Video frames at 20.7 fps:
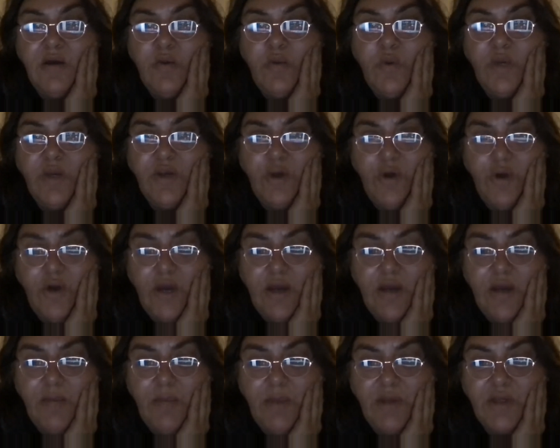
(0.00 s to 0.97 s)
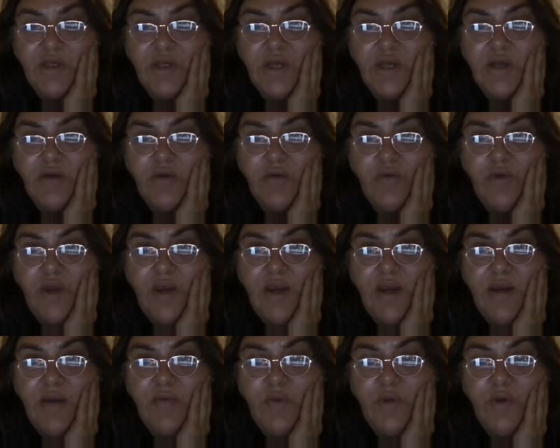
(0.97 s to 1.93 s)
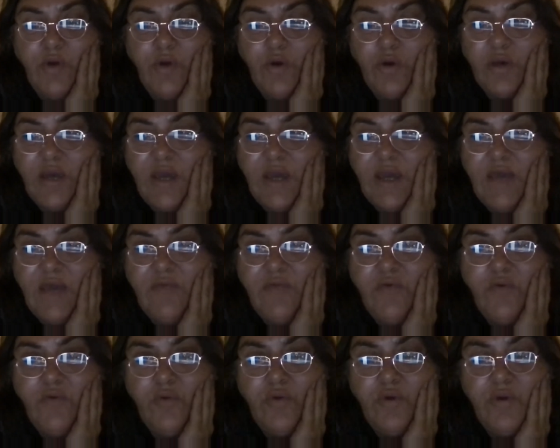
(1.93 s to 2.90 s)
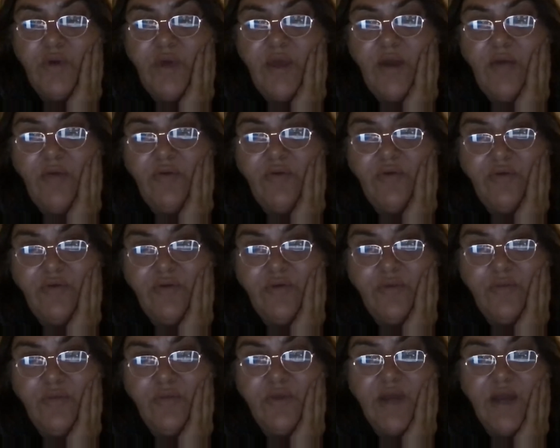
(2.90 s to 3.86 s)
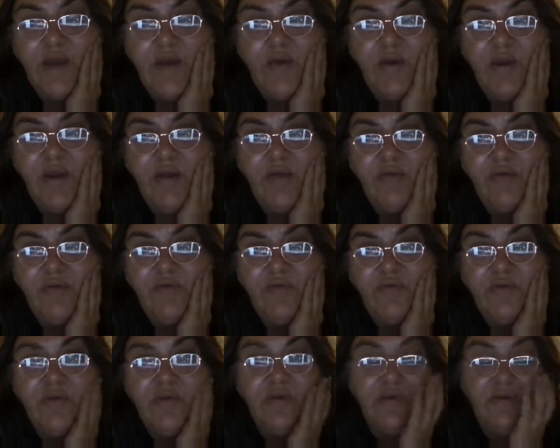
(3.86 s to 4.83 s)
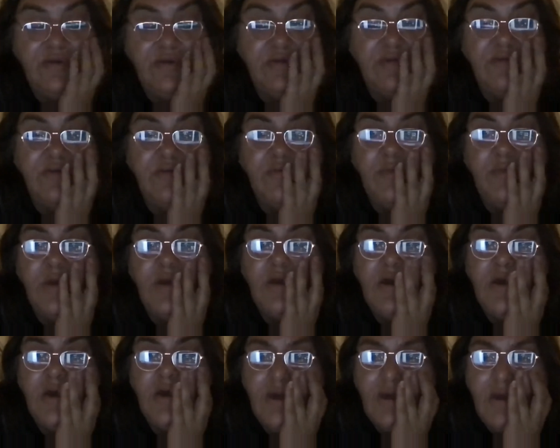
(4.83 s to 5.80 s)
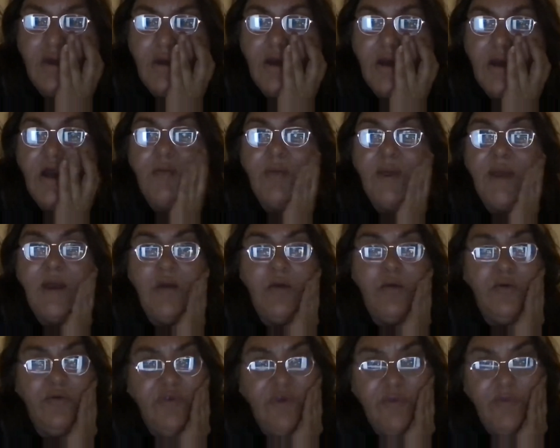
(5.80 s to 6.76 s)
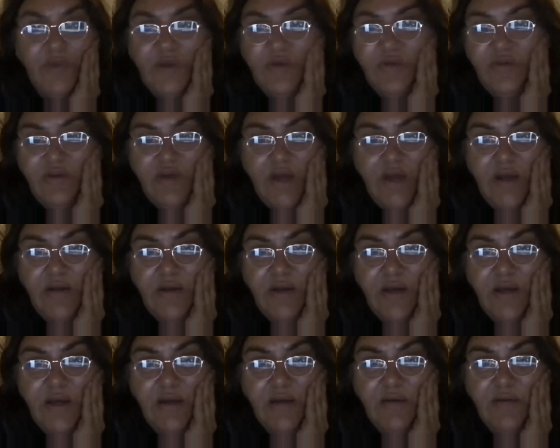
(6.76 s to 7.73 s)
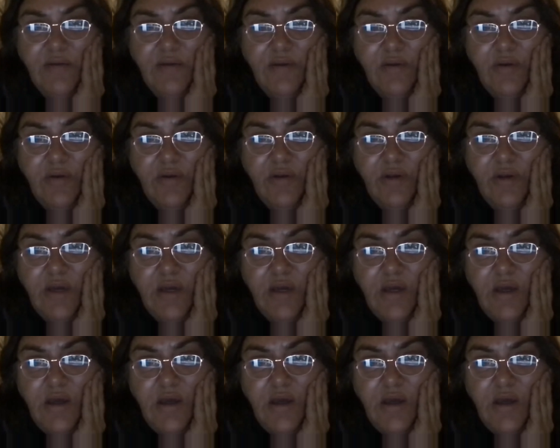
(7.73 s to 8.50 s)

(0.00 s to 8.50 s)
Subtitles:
We die at a much younger rate. We're not cared for in the health system, the current health system. Our symptoms aren't taken seriously.